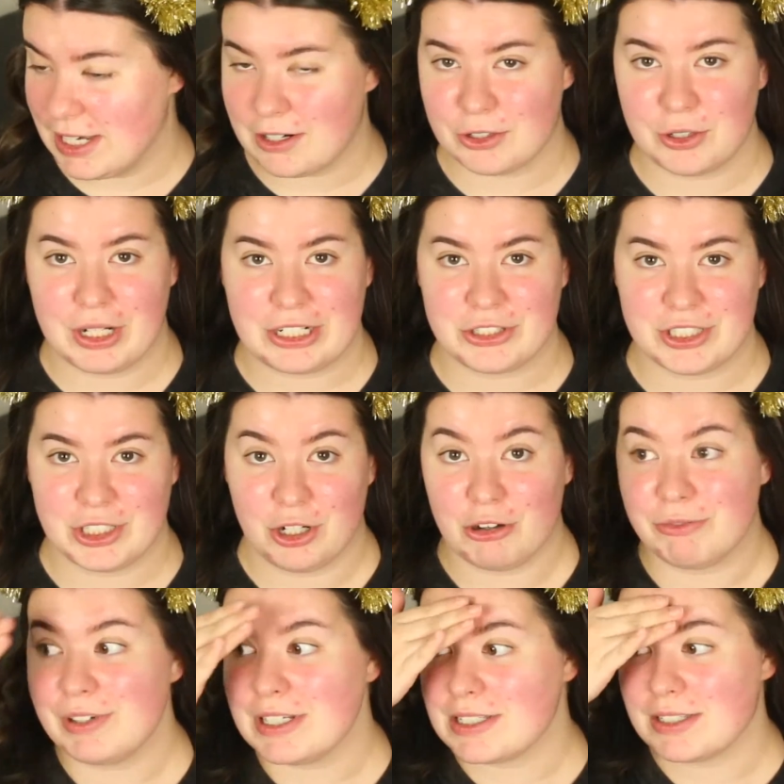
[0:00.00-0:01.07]
I don't actually know
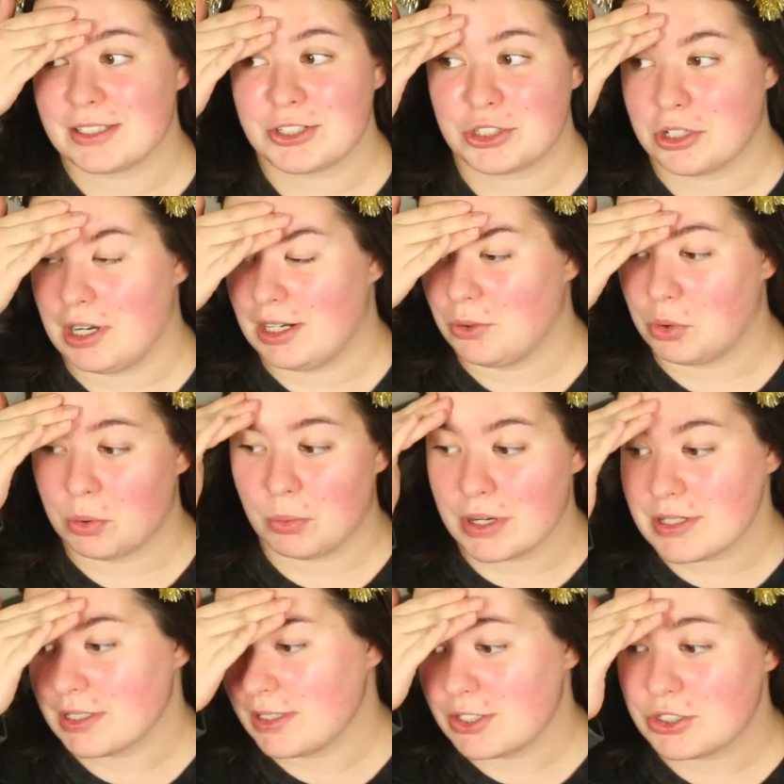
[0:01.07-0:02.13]
if he's in the shot or
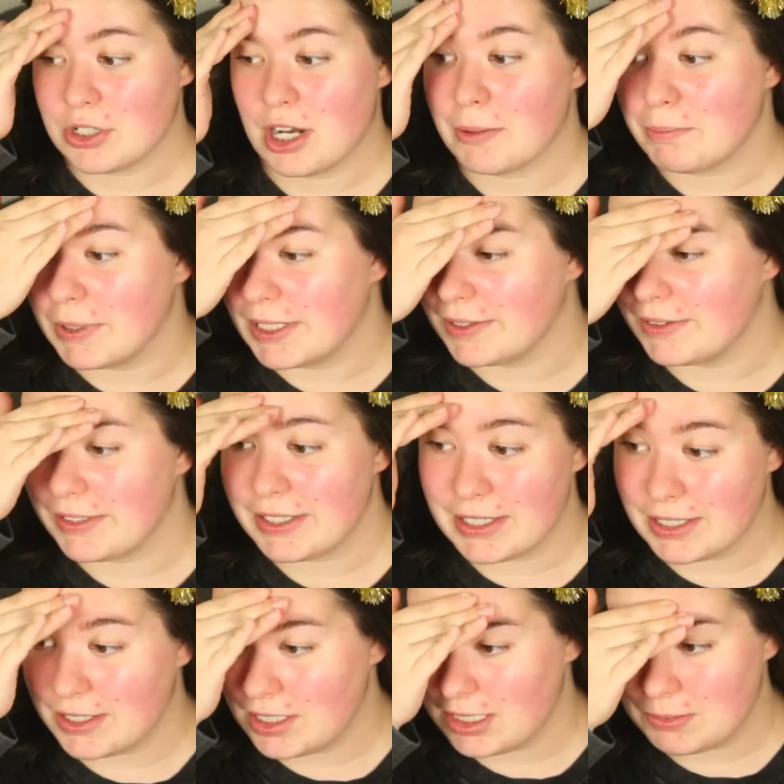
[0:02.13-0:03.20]
was in the shot, but he
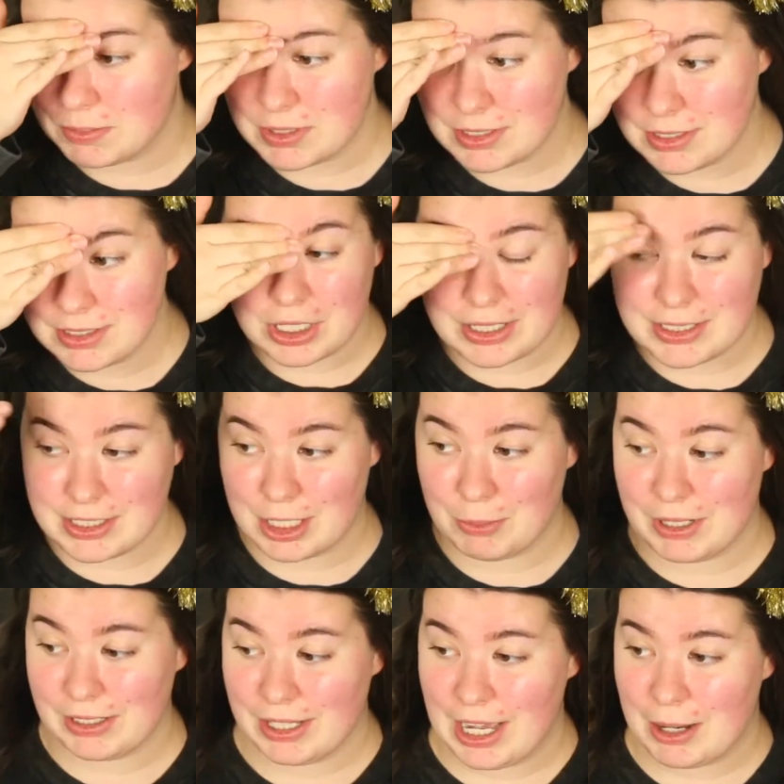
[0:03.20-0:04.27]
keeps trying to sit on
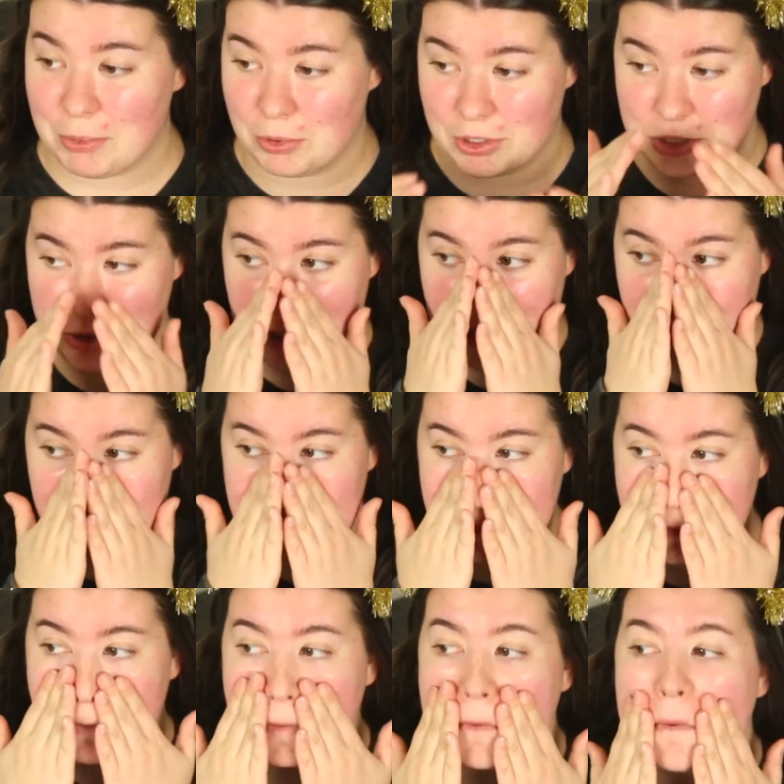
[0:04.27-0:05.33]
my lap or trying
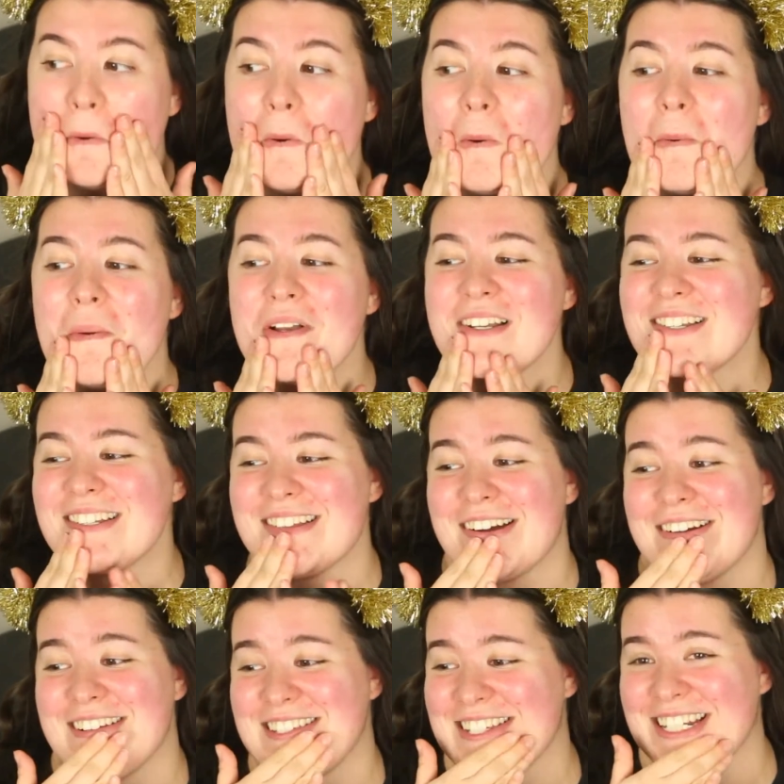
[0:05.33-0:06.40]
to.
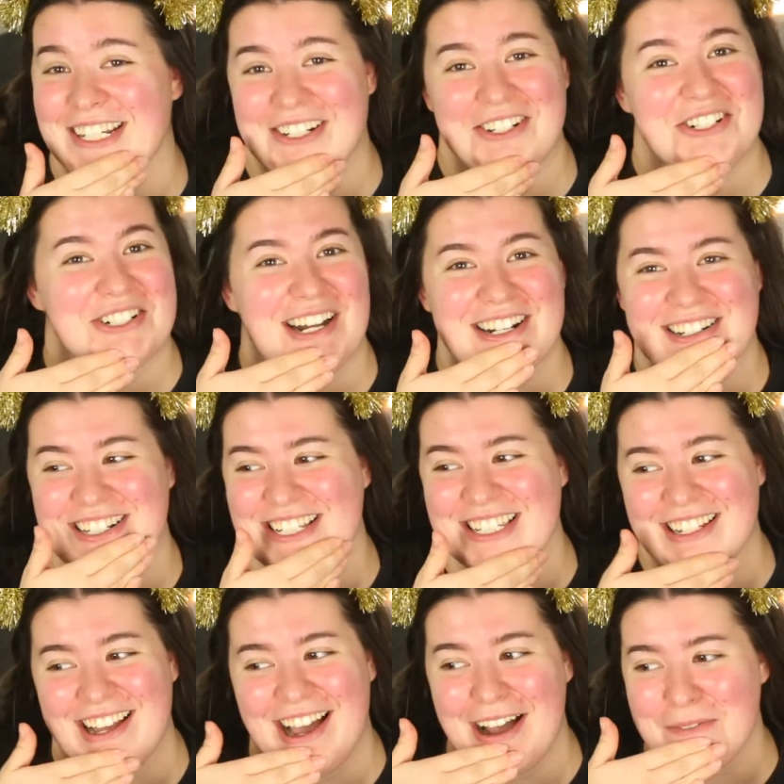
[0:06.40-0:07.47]
Now he's sitting on Josh's
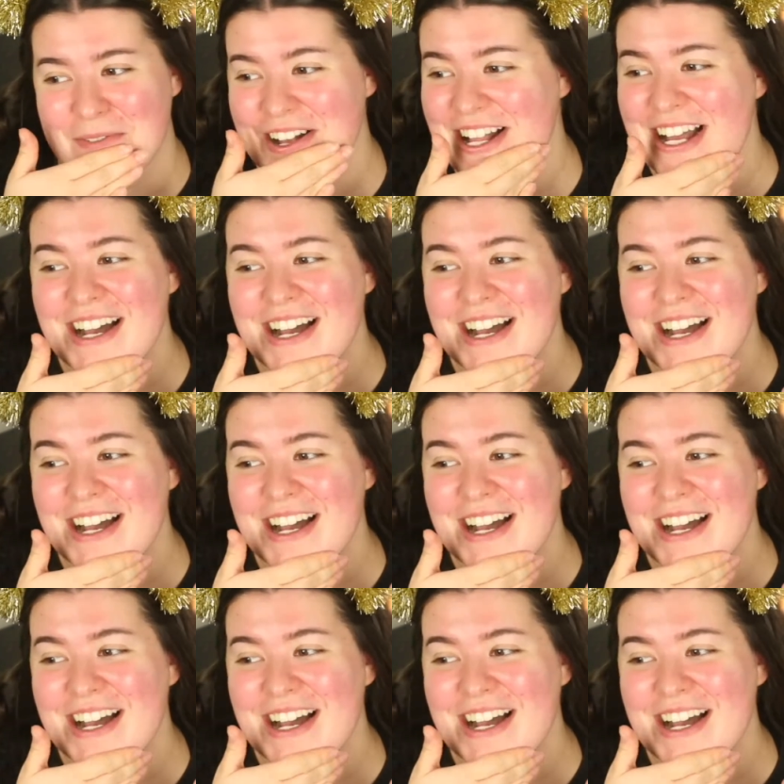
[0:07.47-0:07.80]
lap.